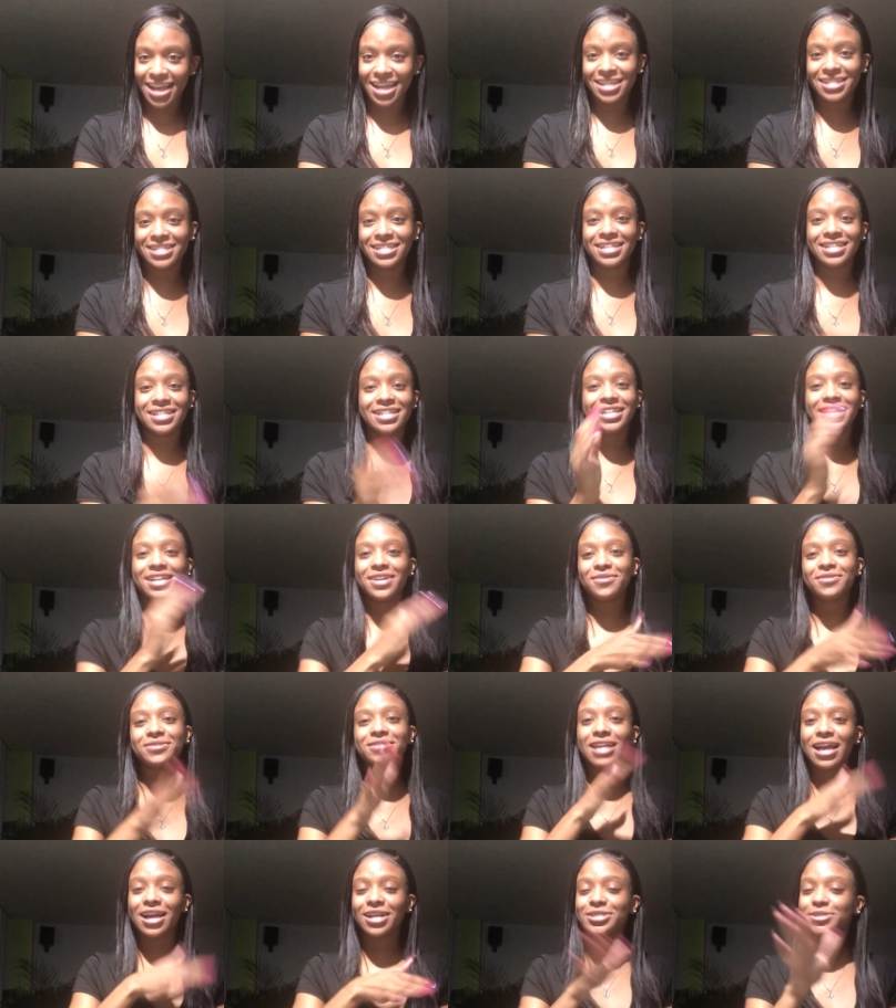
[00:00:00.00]
And then it was
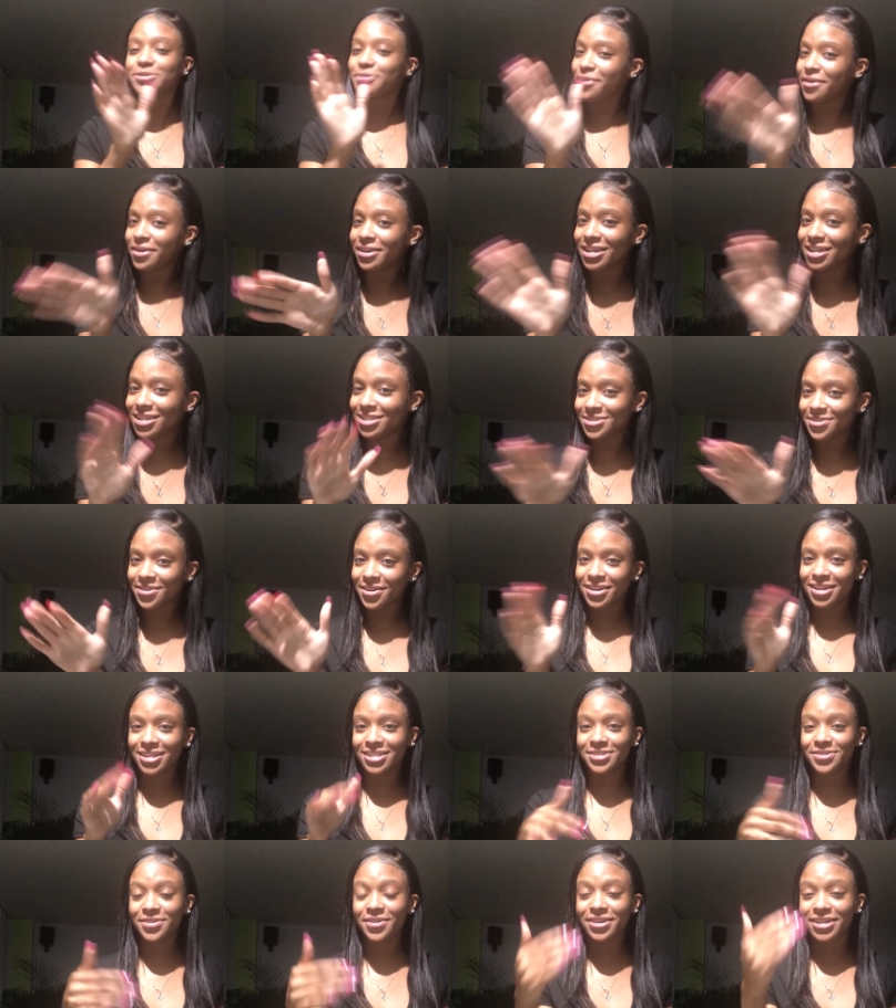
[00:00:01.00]
like twerking,
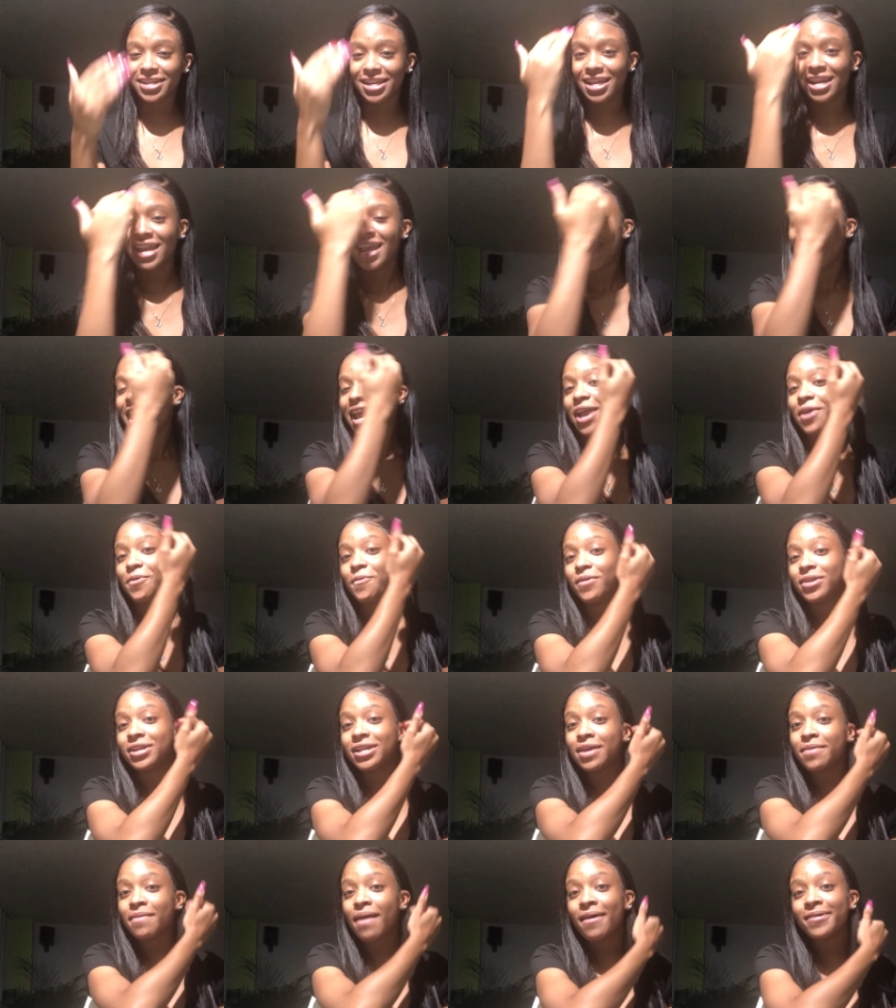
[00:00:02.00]
twerking, twerking. And one of
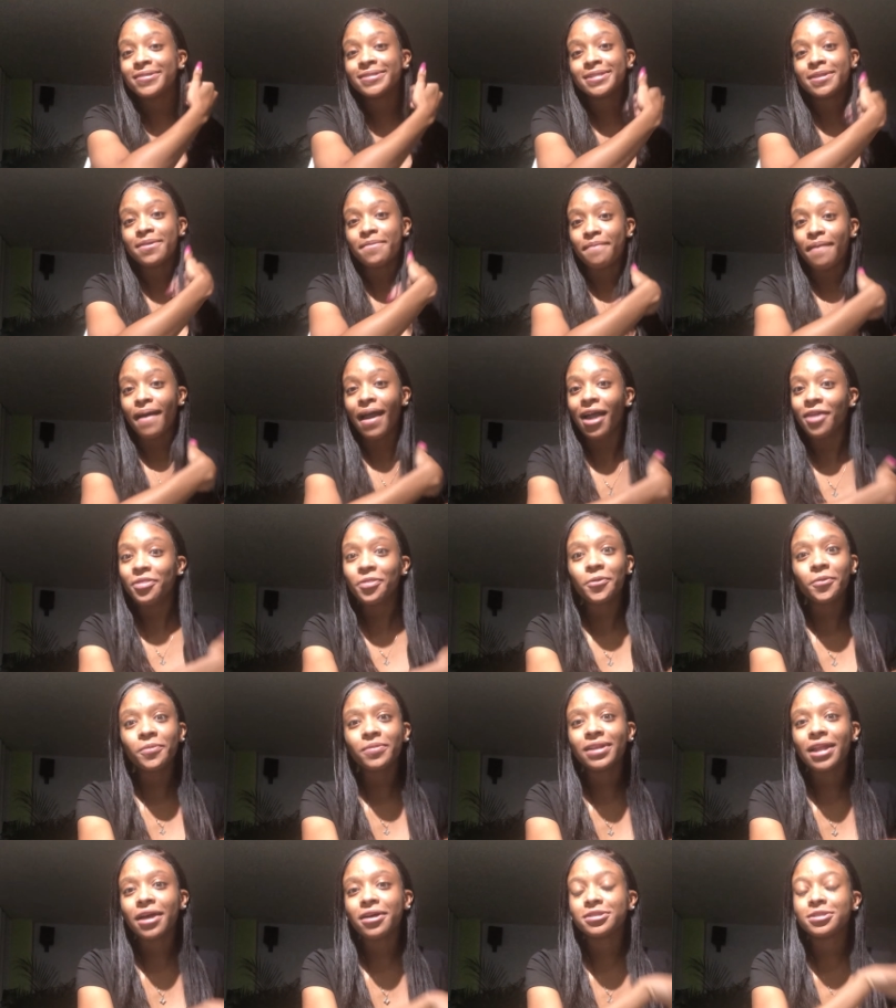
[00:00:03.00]
them, I was in the bathroom
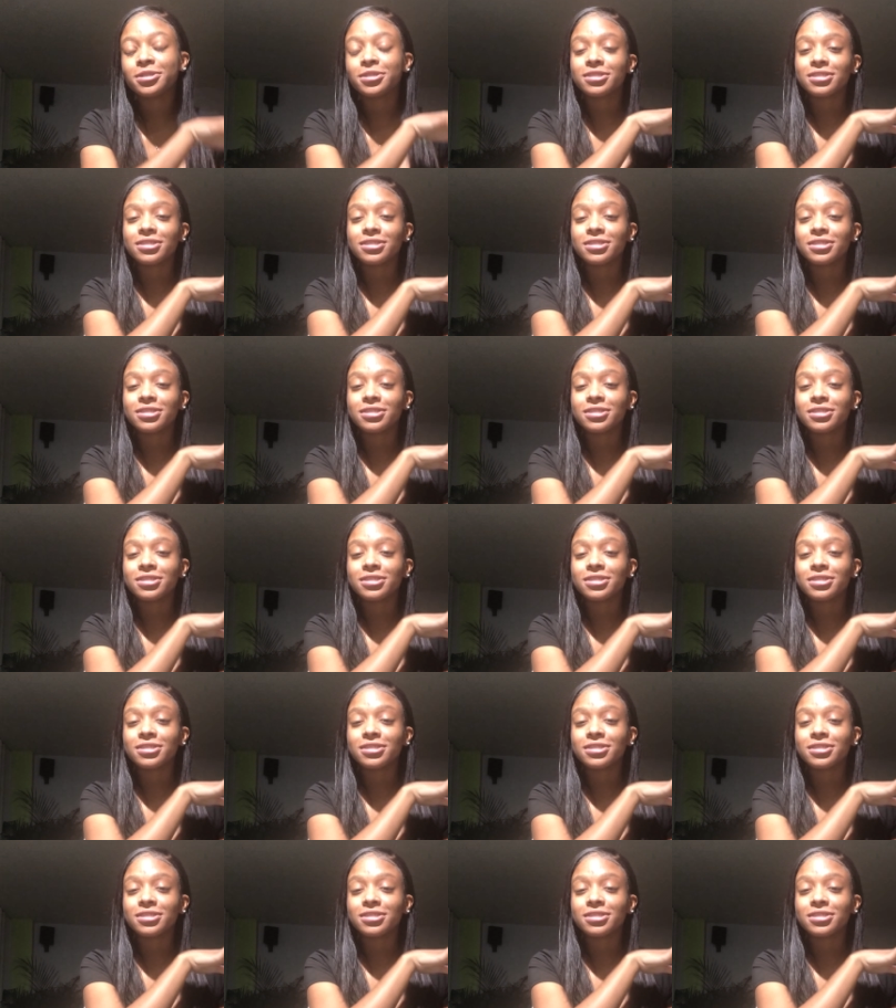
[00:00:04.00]
and I was